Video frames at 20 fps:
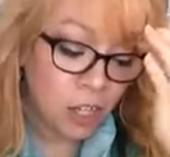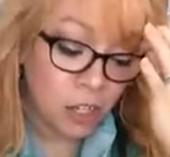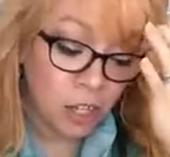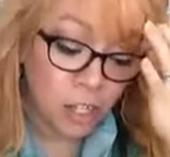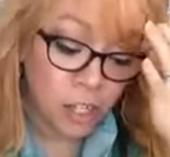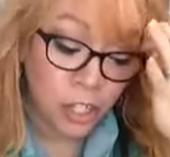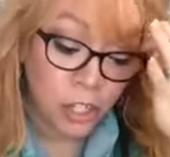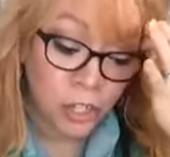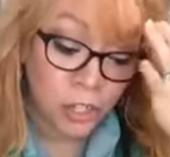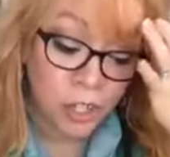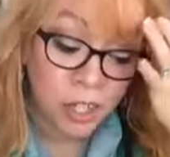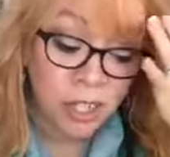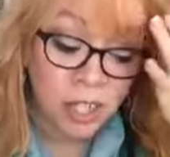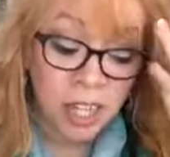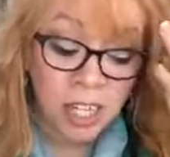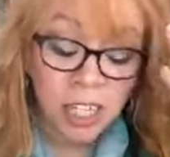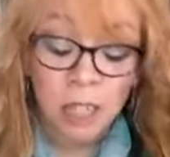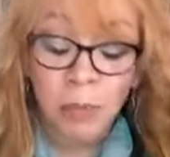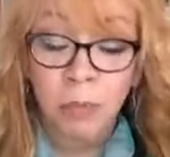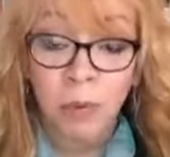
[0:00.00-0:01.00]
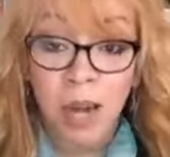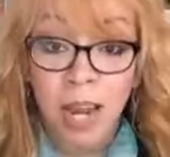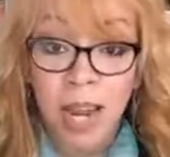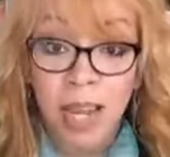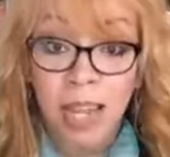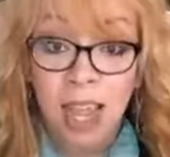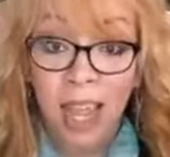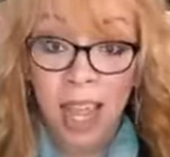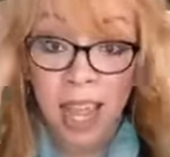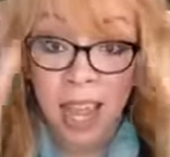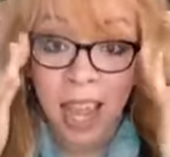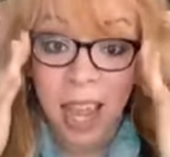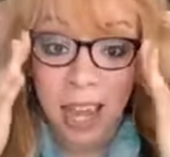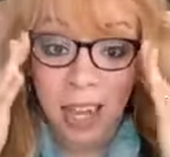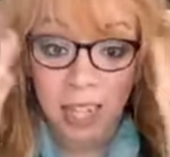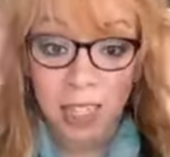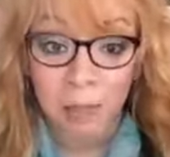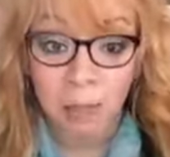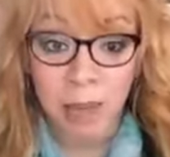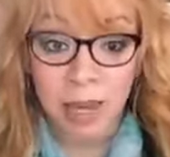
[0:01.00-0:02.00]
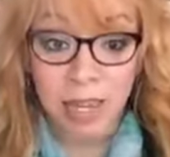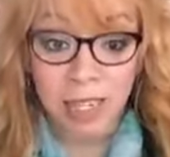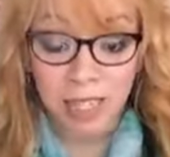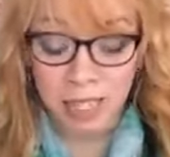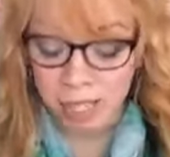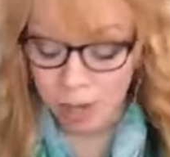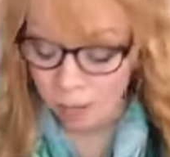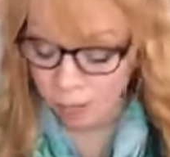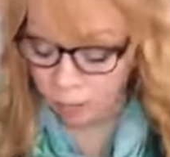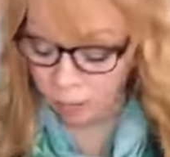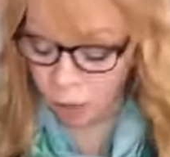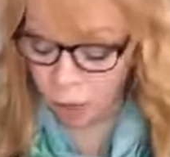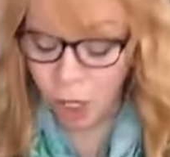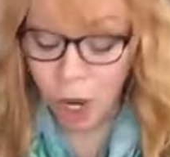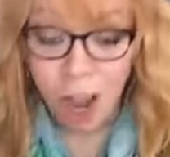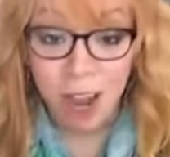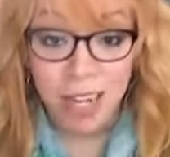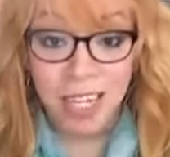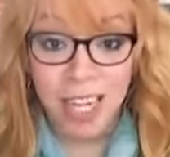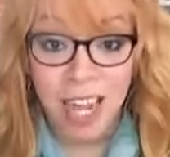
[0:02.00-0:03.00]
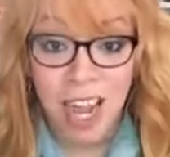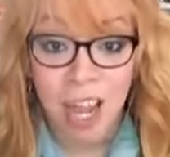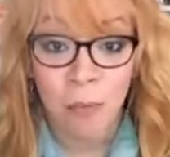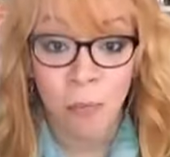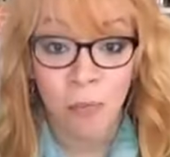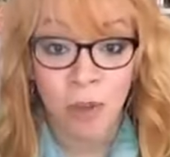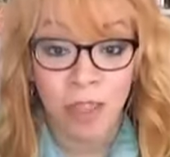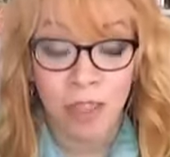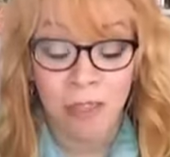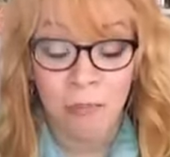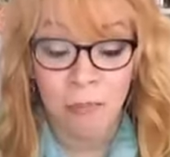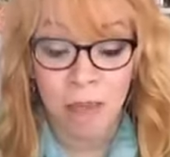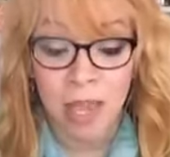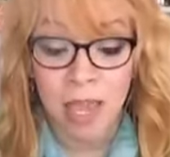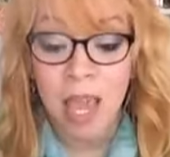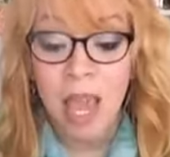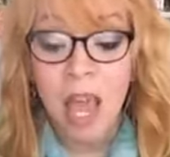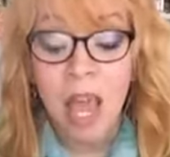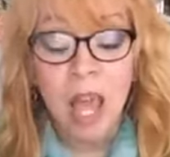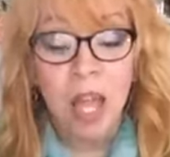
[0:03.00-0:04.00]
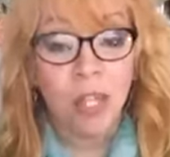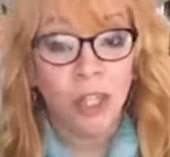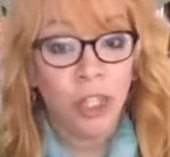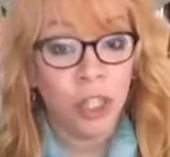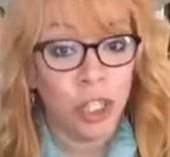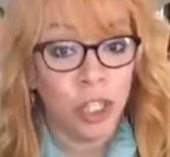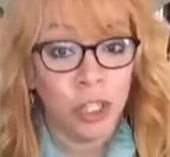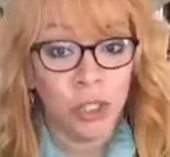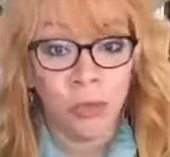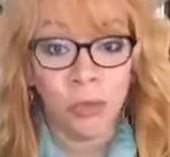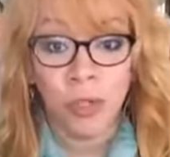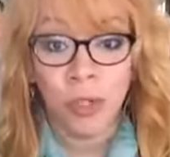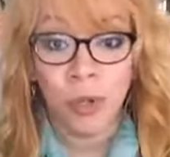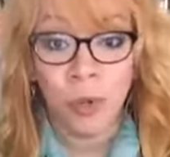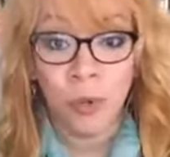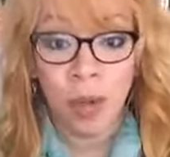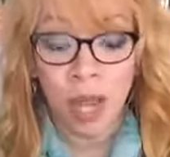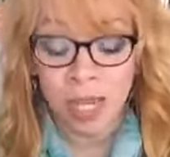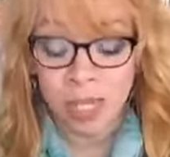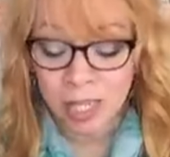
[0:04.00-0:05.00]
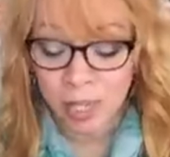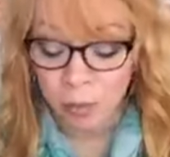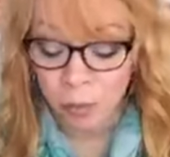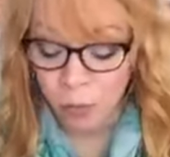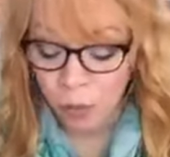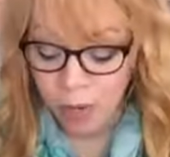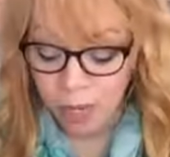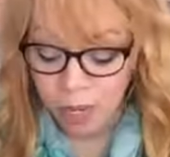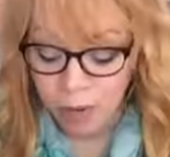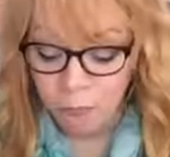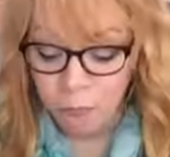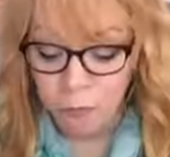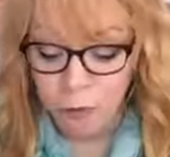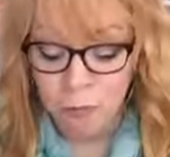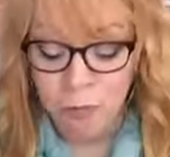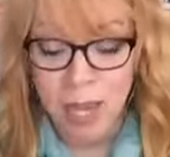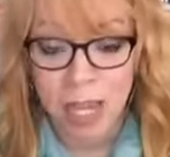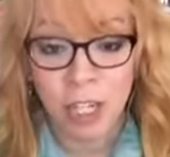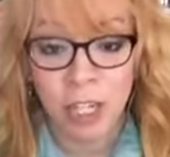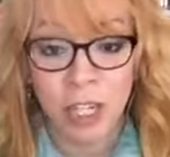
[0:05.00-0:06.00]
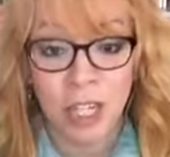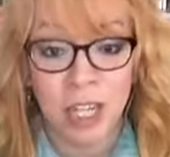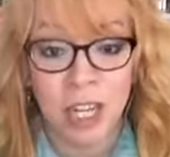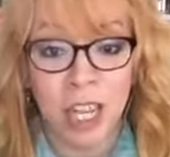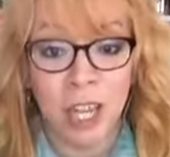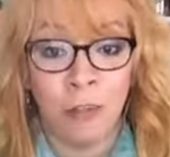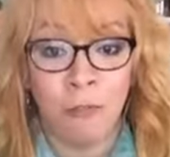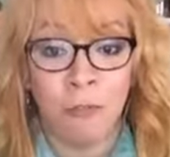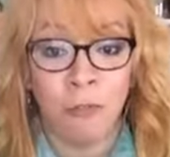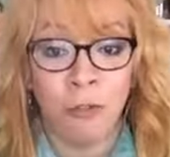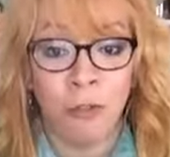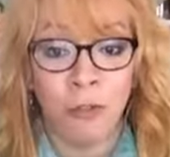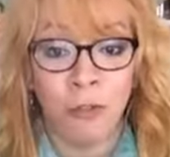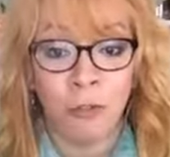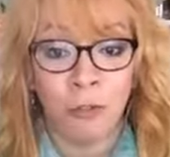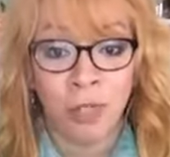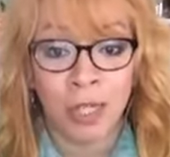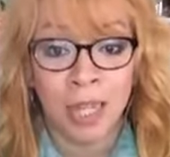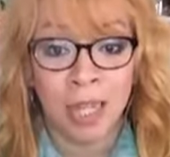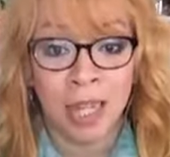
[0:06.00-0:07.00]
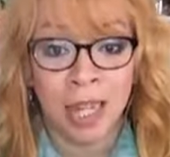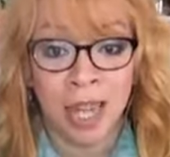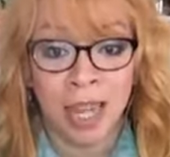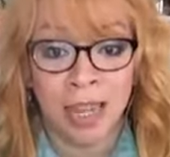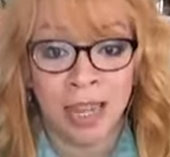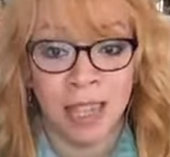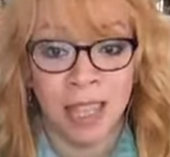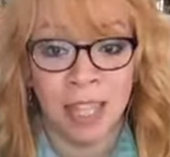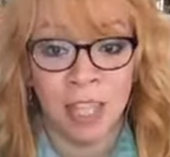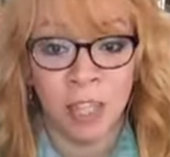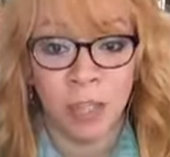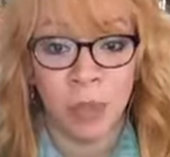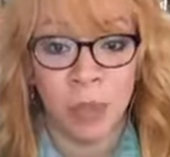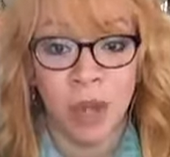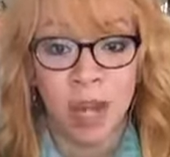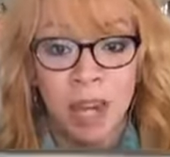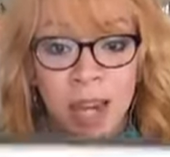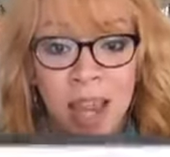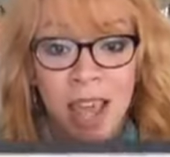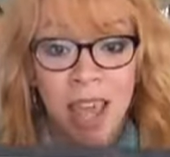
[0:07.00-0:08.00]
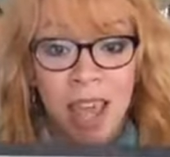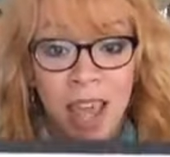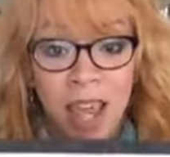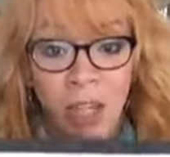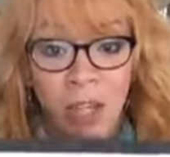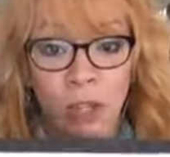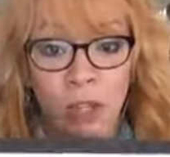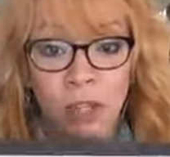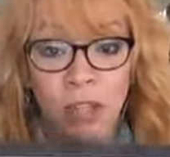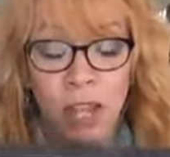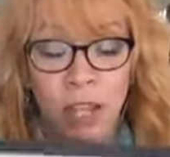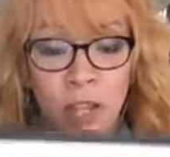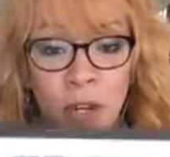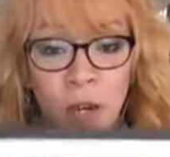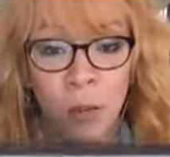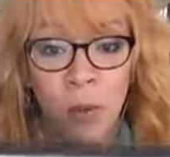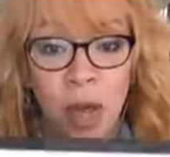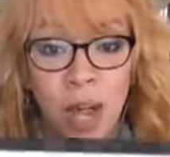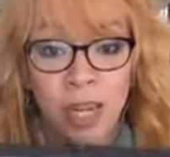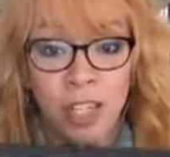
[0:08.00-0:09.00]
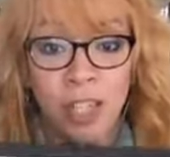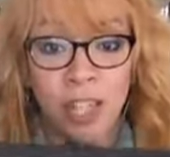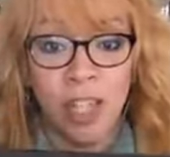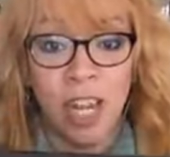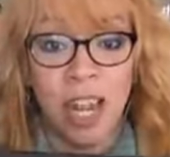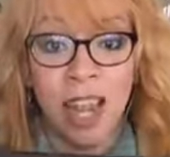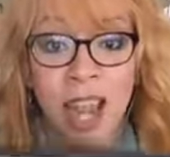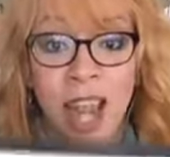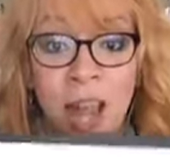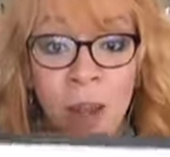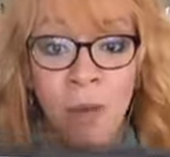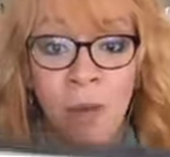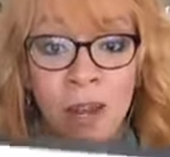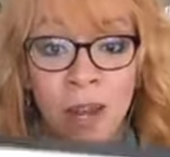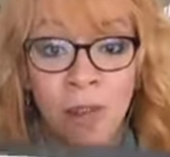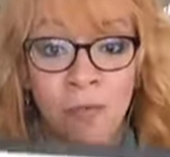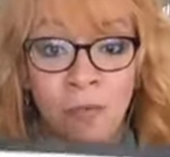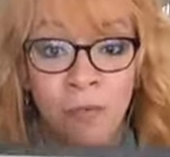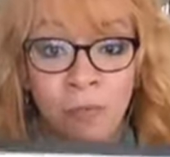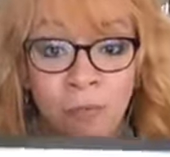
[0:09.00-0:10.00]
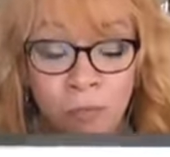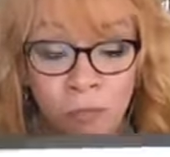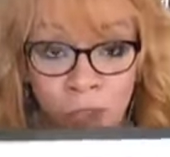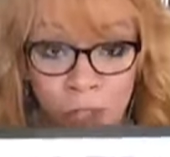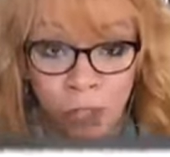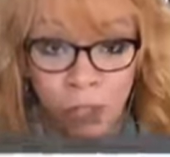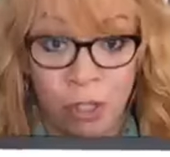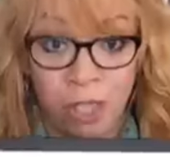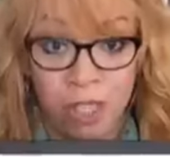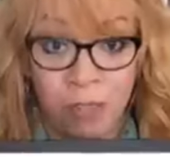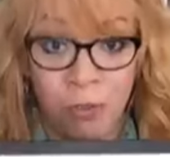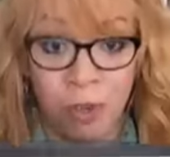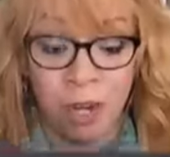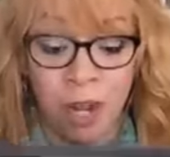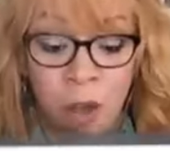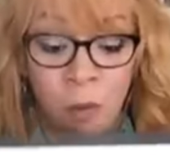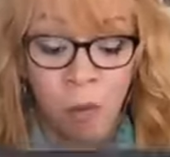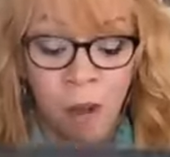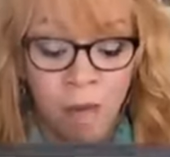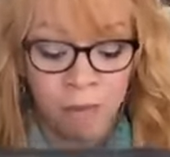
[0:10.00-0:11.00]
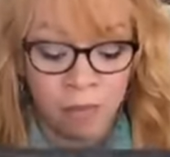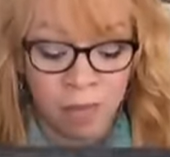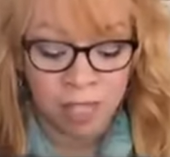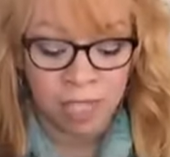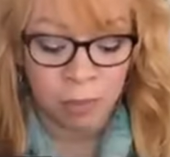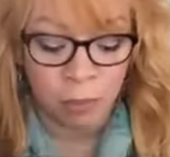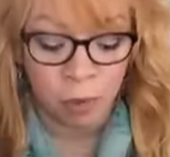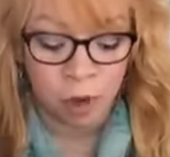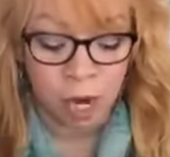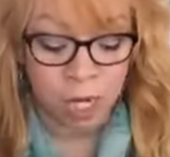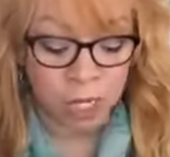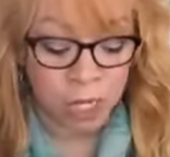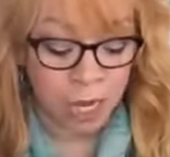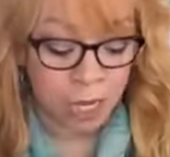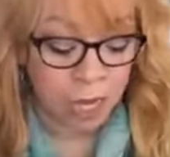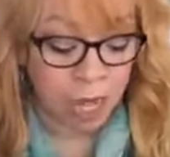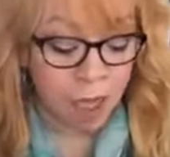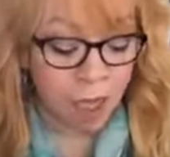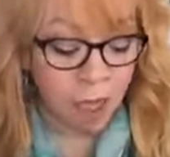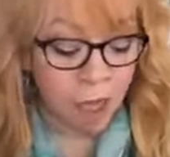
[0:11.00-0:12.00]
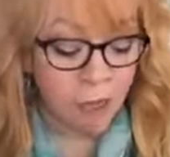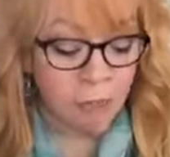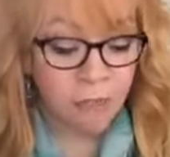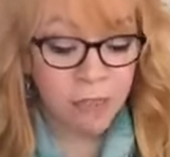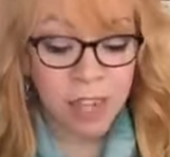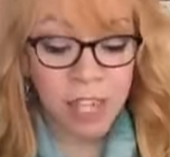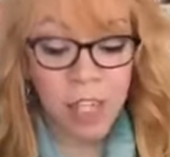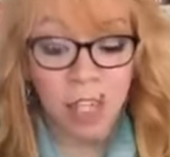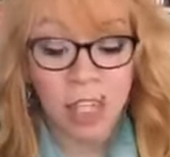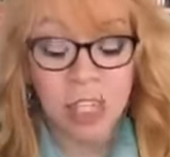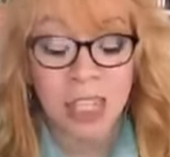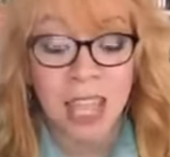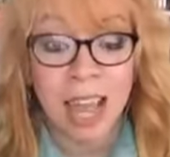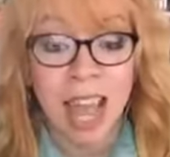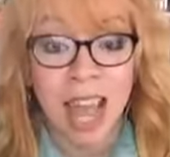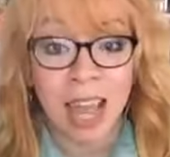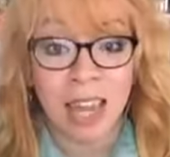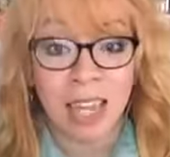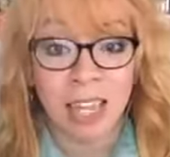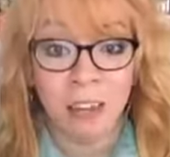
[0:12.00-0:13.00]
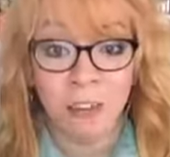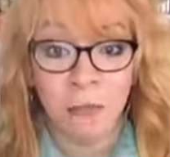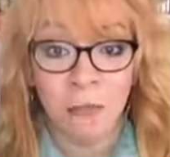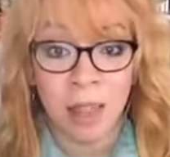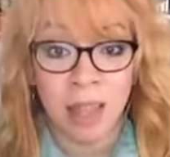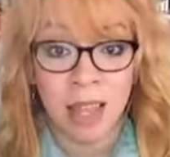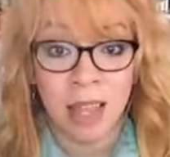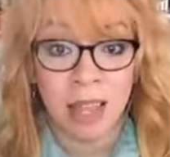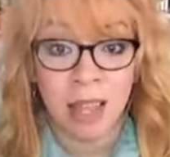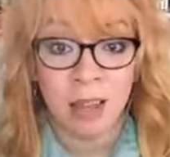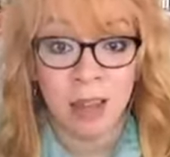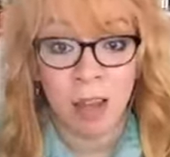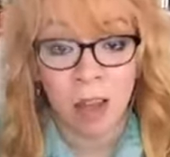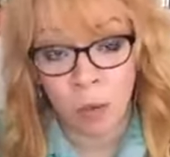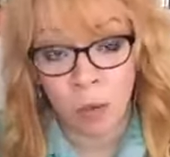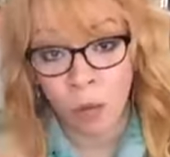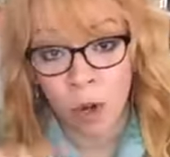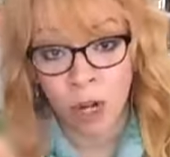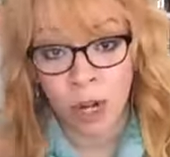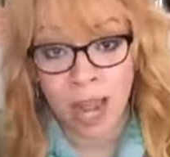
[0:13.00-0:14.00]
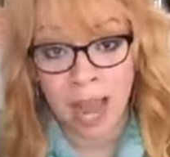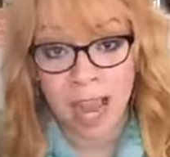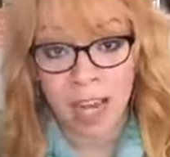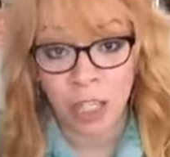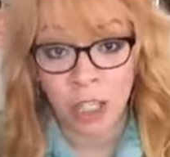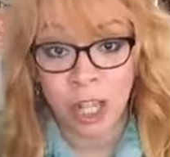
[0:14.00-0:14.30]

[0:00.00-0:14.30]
during your lunch break and spending some chalk time with me. Just real quick, some quick information. If you really like this one and you say, you know what, Shay, I want to do this one. I want this project. Then just give me the word